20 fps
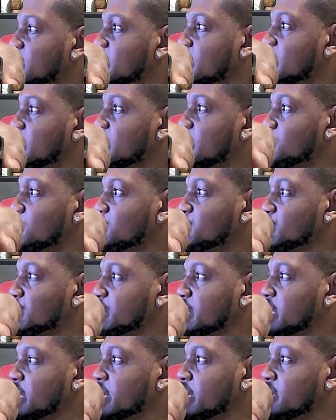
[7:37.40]
diffuser in
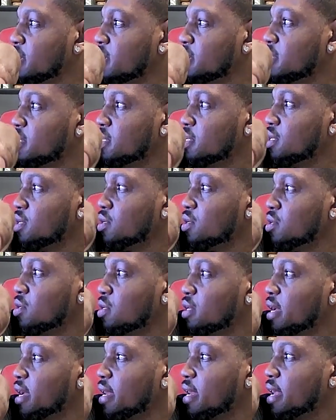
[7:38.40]
there.
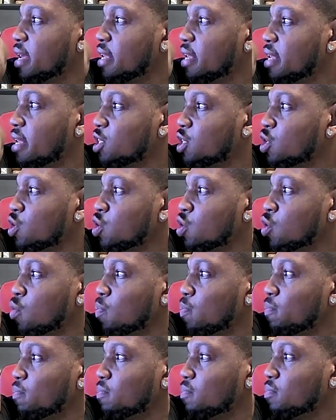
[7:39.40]
And there's a little
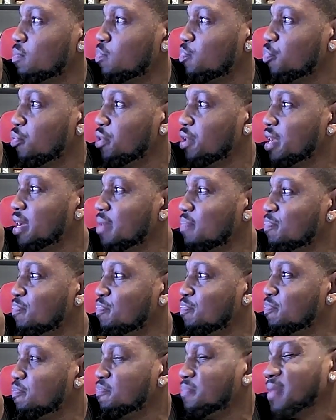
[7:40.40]
printed
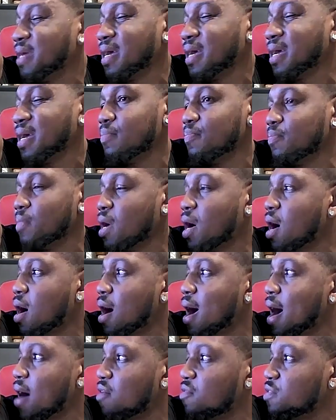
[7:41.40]

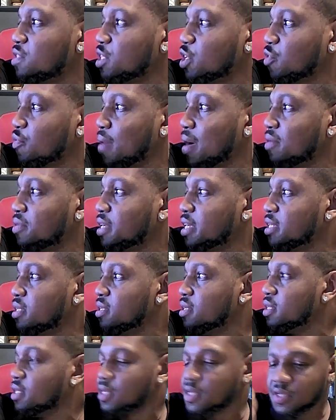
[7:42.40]
housing around it.
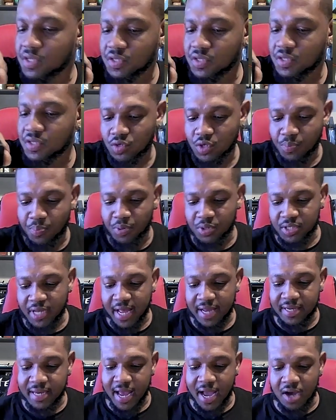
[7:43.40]
So you put that
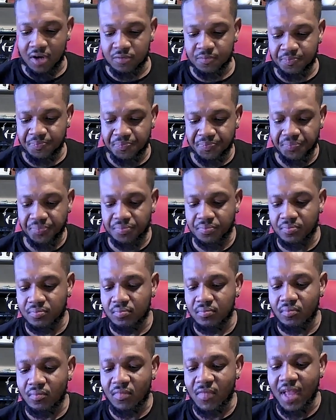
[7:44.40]
down.
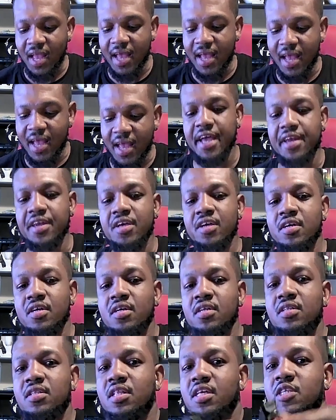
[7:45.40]
And then
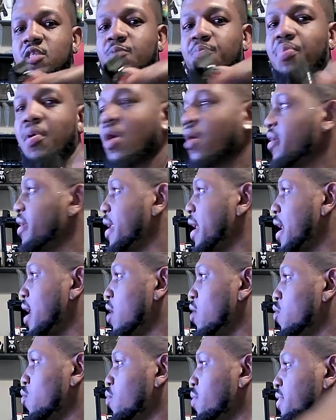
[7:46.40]
this part now
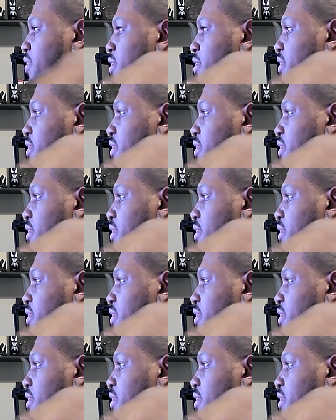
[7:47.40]
with the